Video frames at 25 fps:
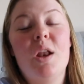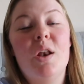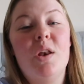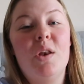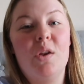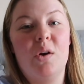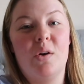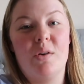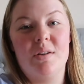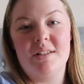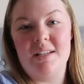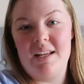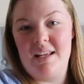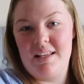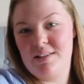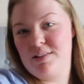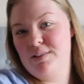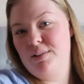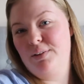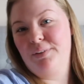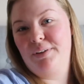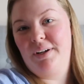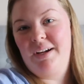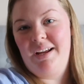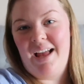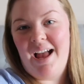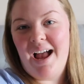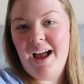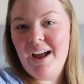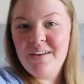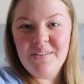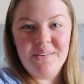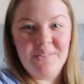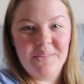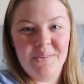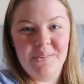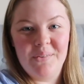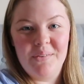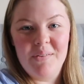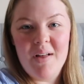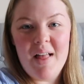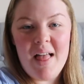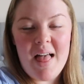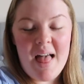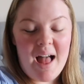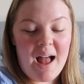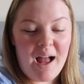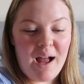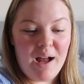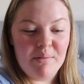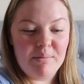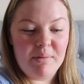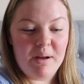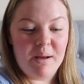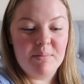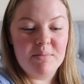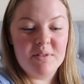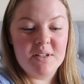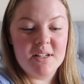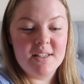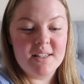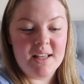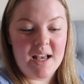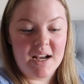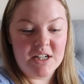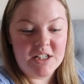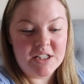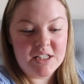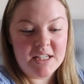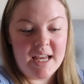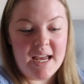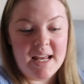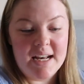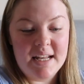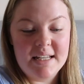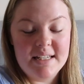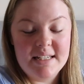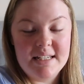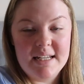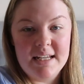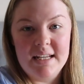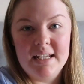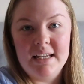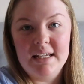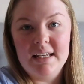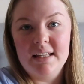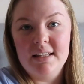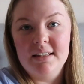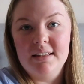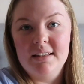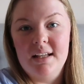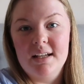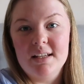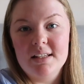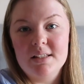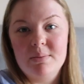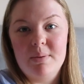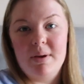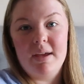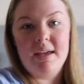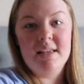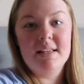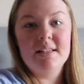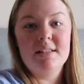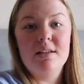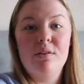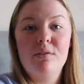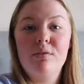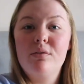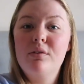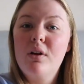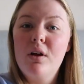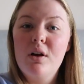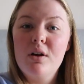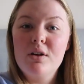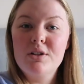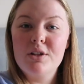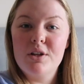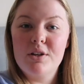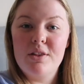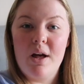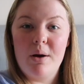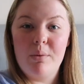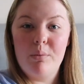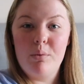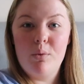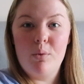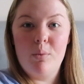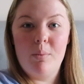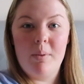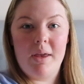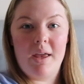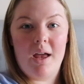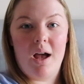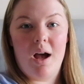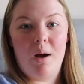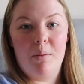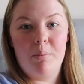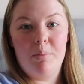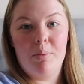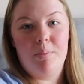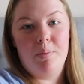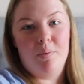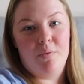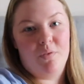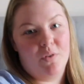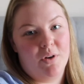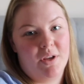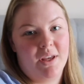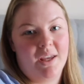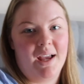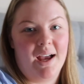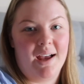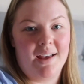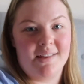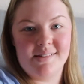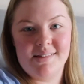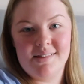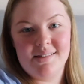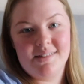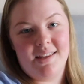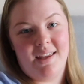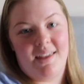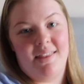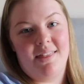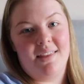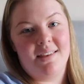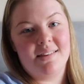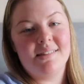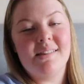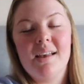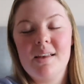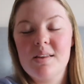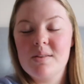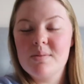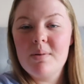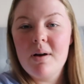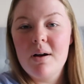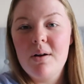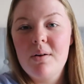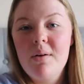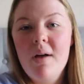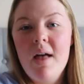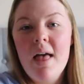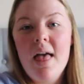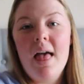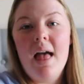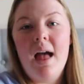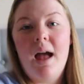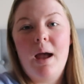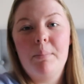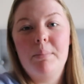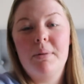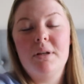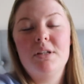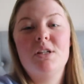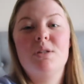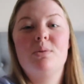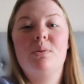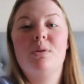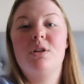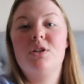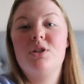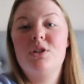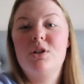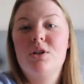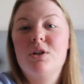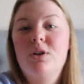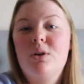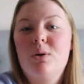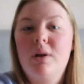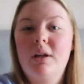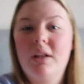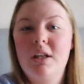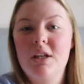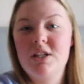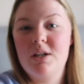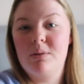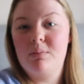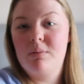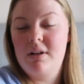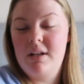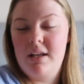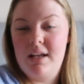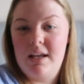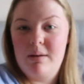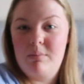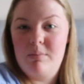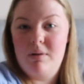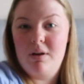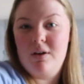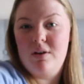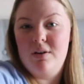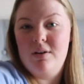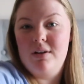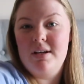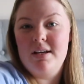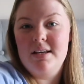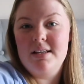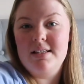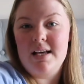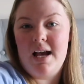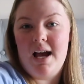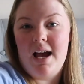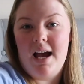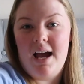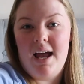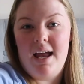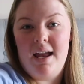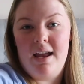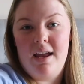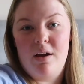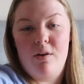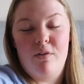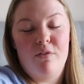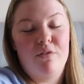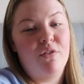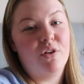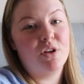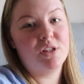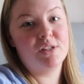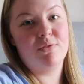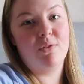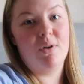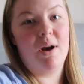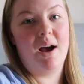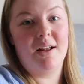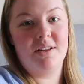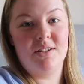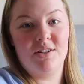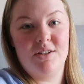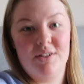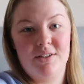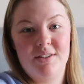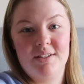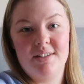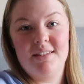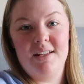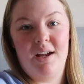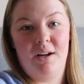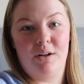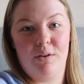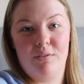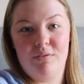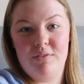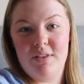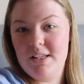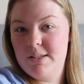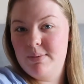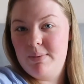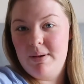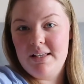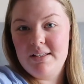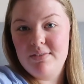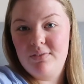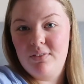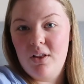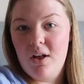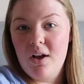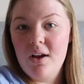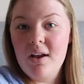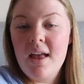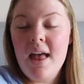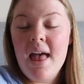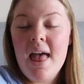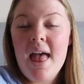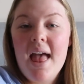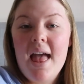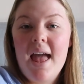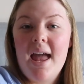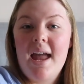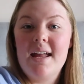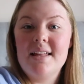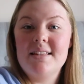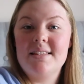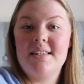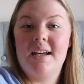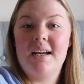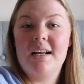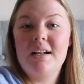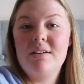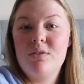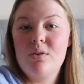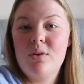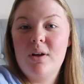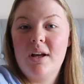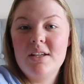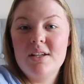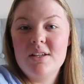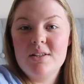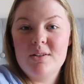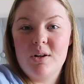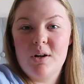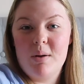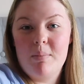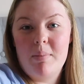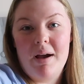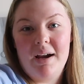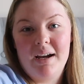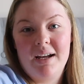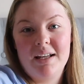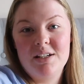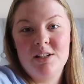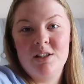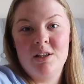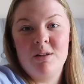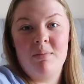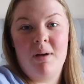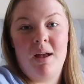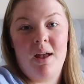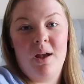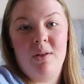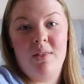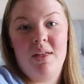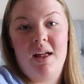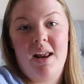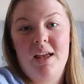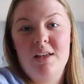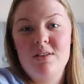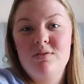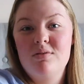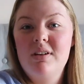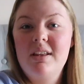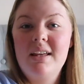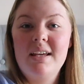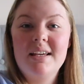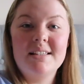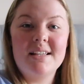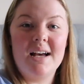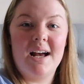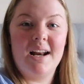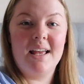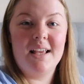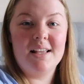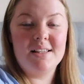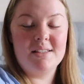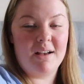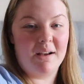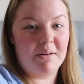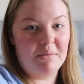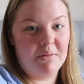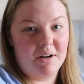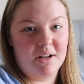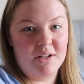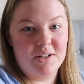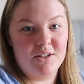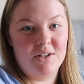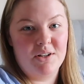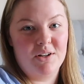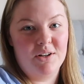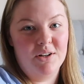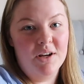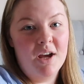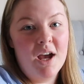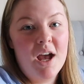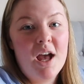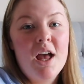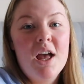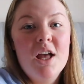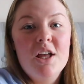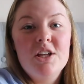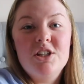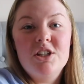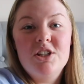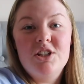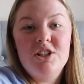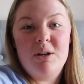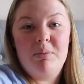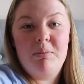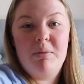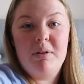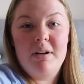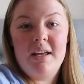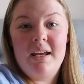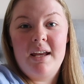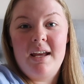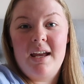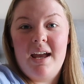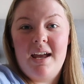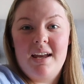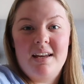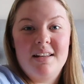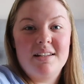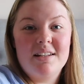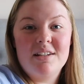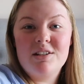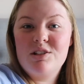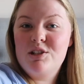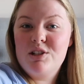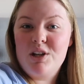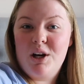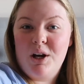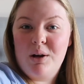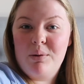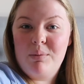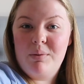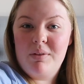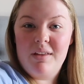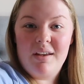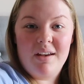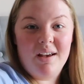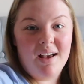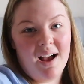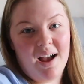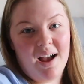Not sorry at all. I'm just actually editing last week's vlog, so that will be up before you guys see this as well. But I just wanted to quickly jump on here because I first of all had to start off this week's vlog, and second of all, I just got a package in the mail that is really exciting, so I wanted to just jump on here and share it with you